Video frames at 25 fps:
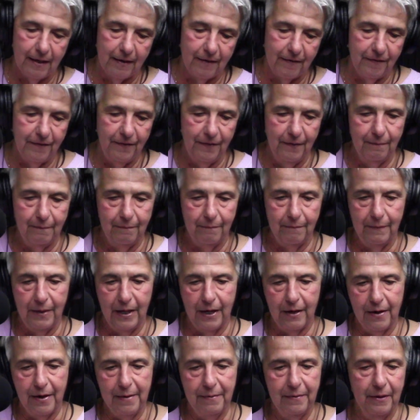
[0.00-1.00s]
of
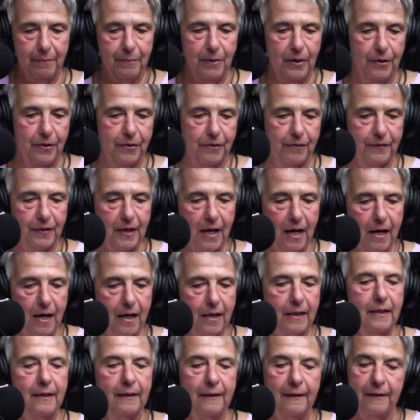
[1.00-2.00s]
Mary, the Mother of
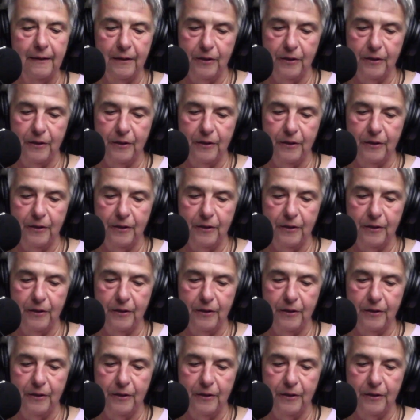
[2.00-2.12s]
God.